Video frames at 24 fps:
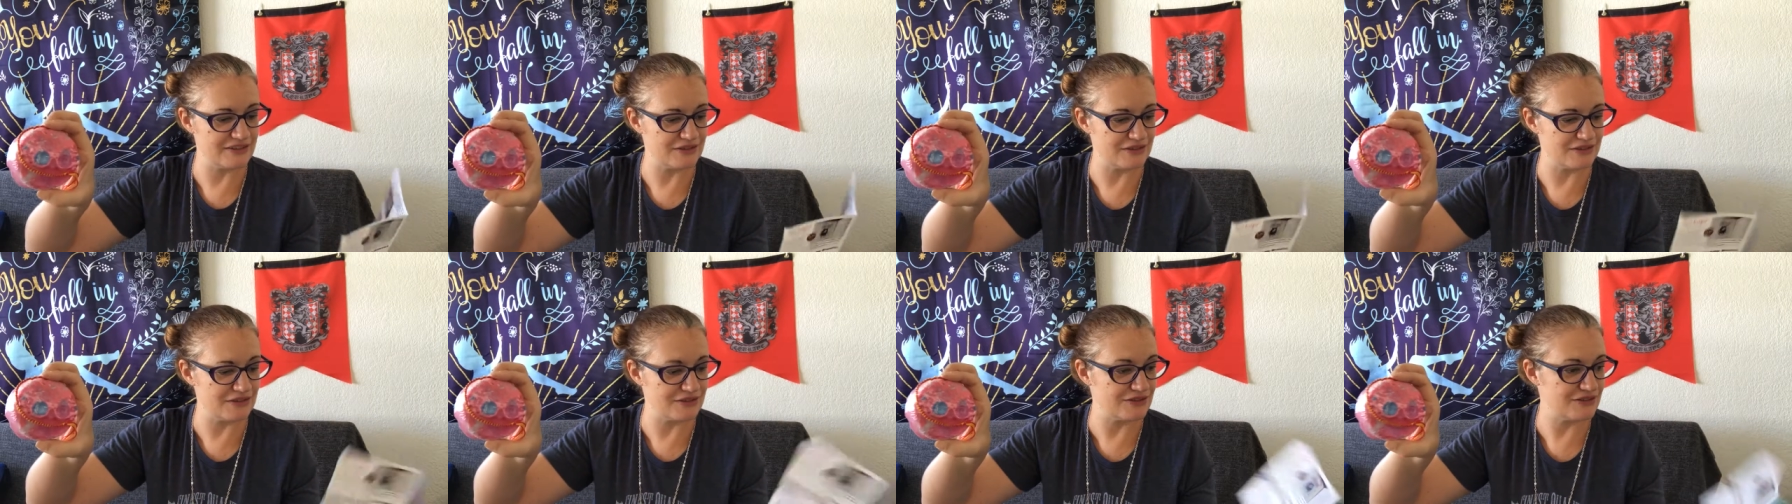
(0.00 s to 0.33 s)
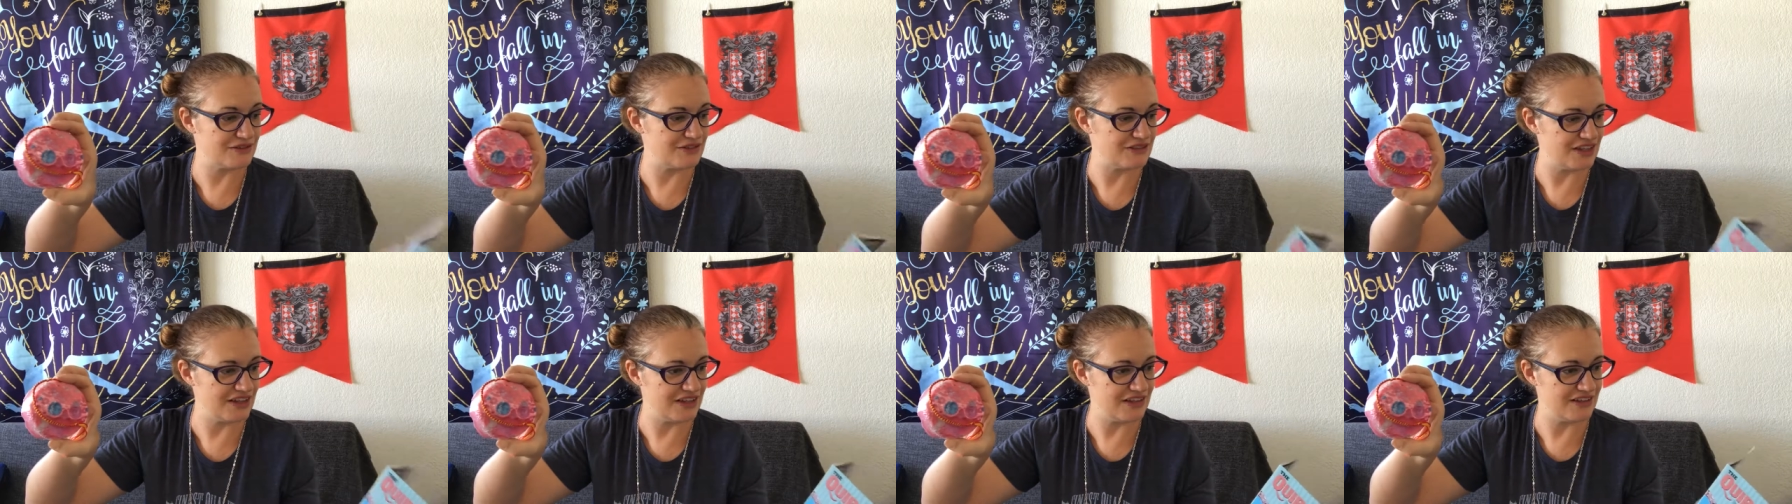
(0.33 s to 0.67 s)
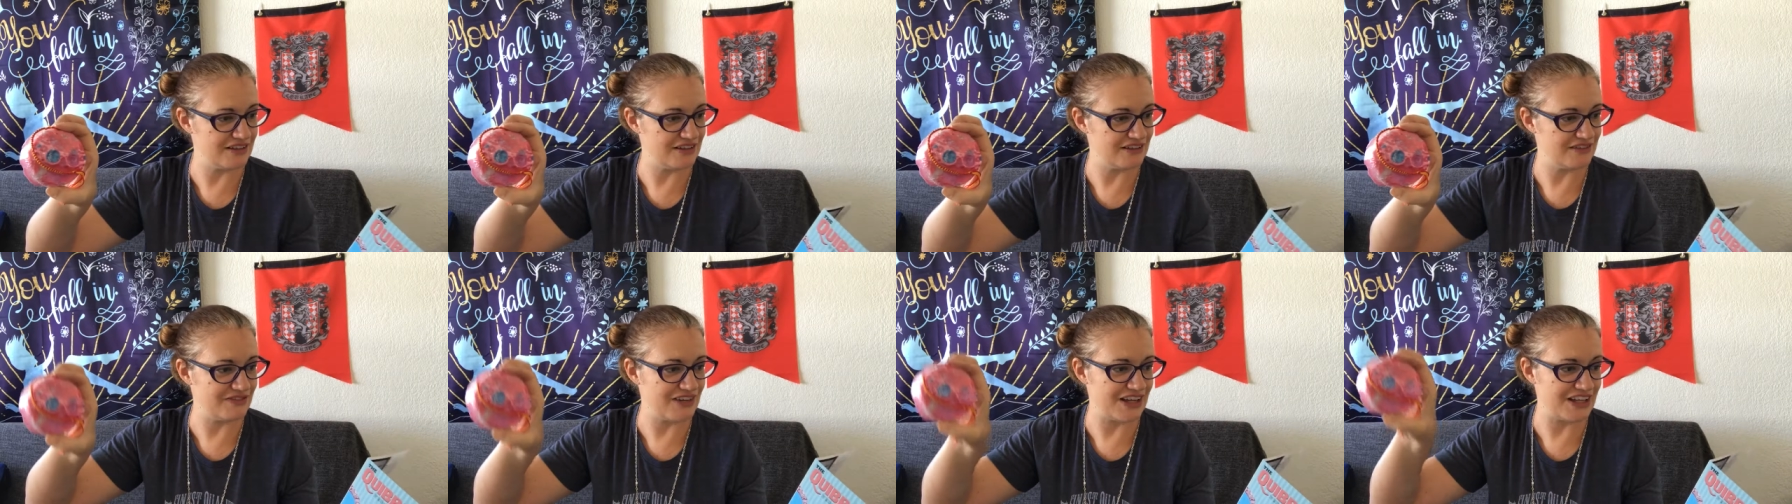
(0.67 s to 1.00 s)
is
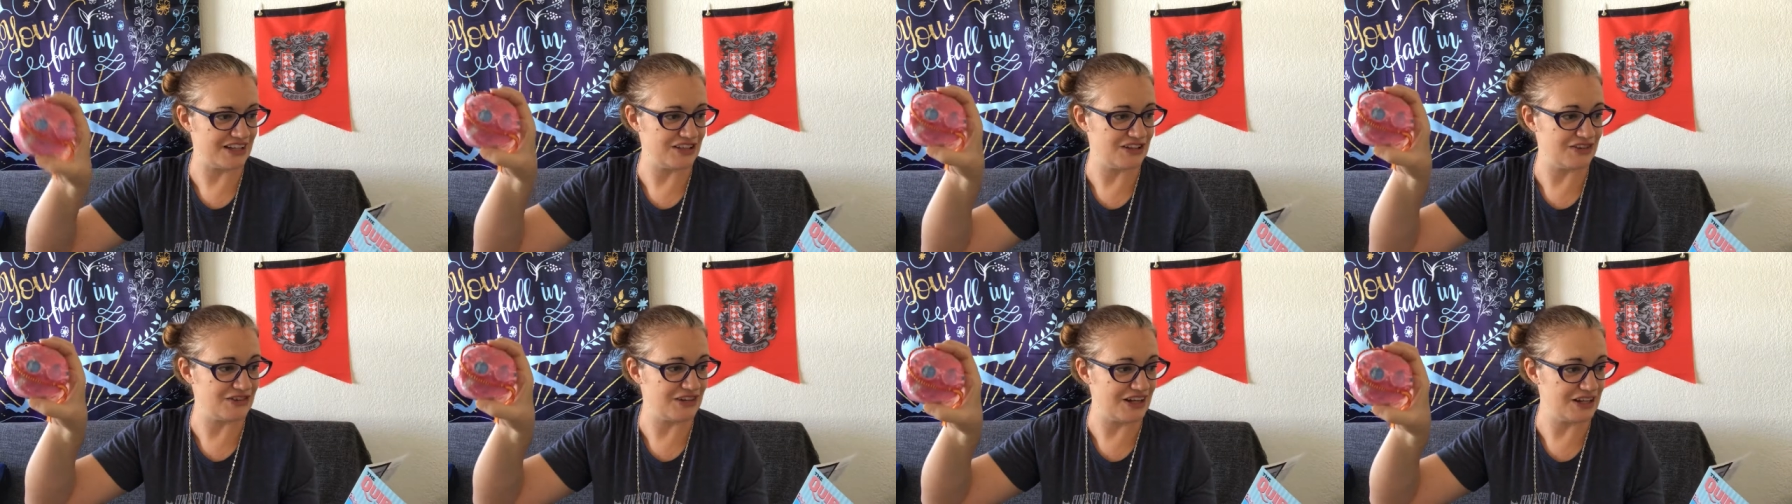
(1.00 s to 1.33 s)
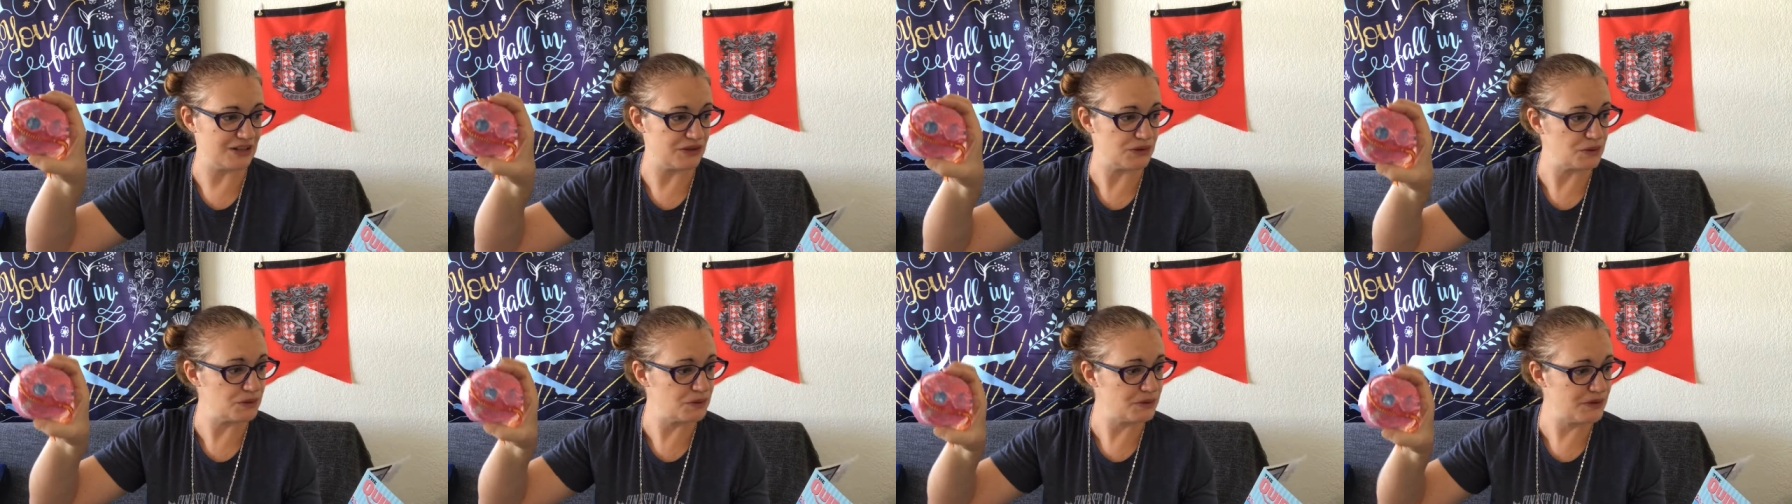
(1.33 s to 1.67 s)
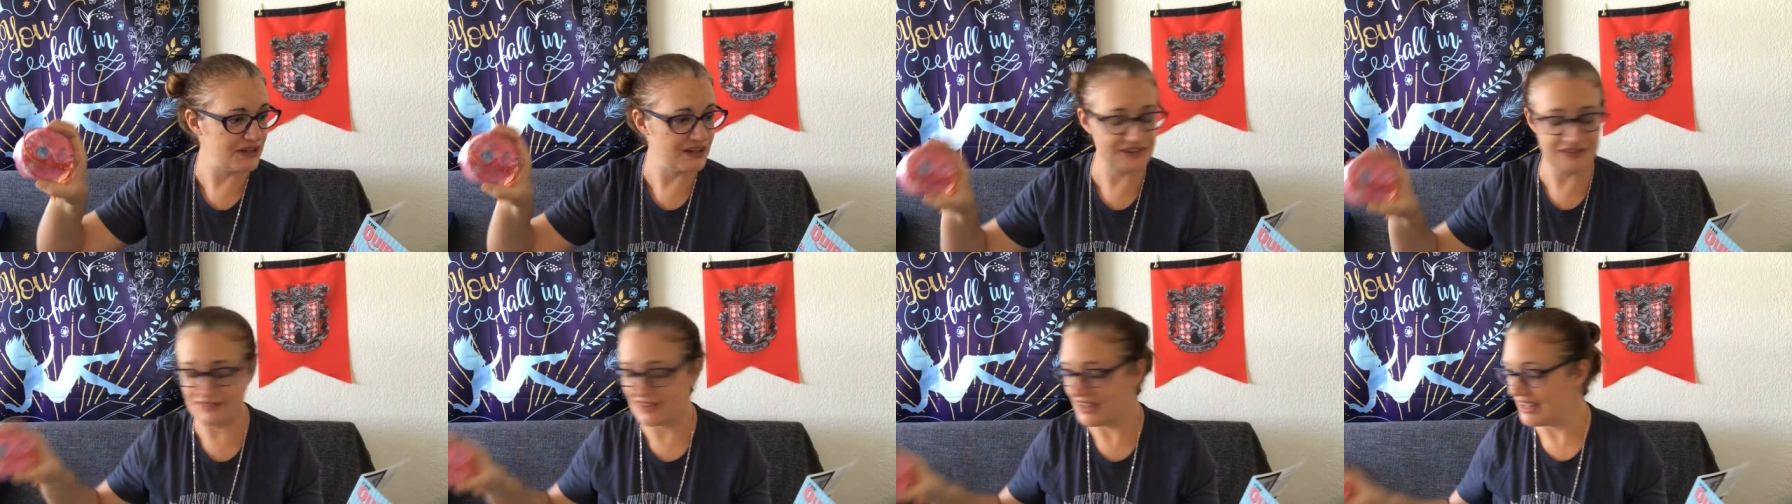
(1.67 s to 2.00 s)
uh, valued at
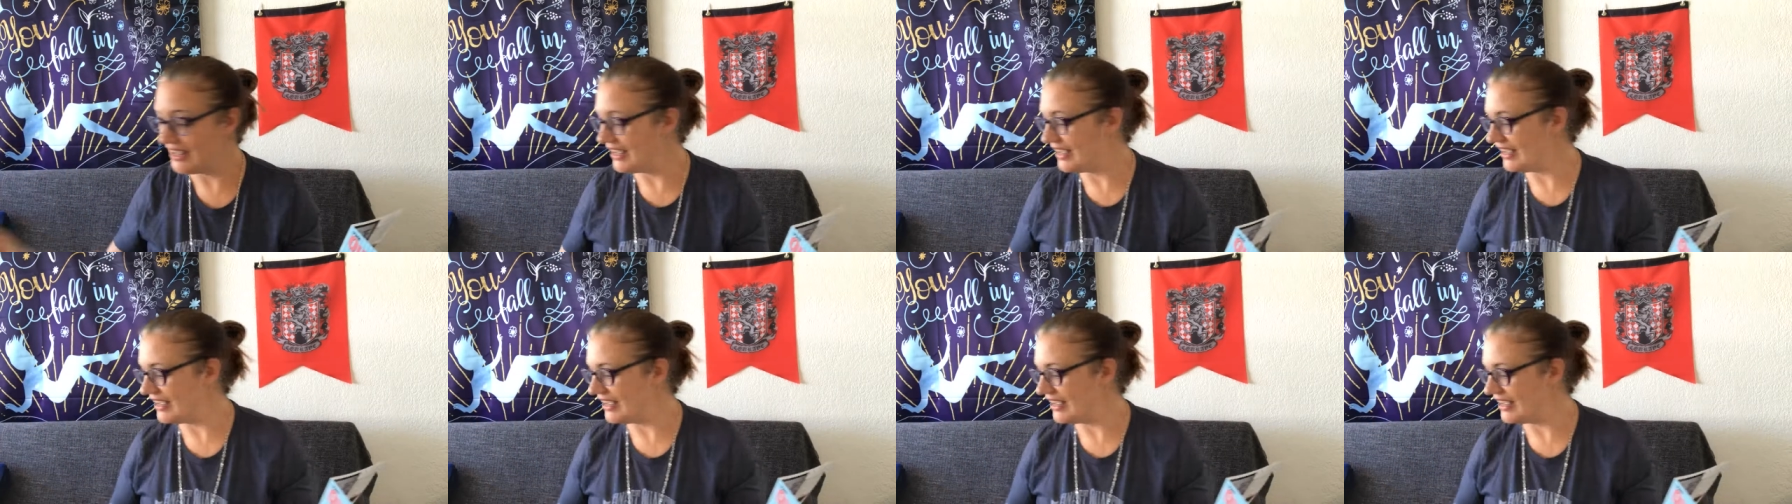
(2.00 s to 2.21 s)
12.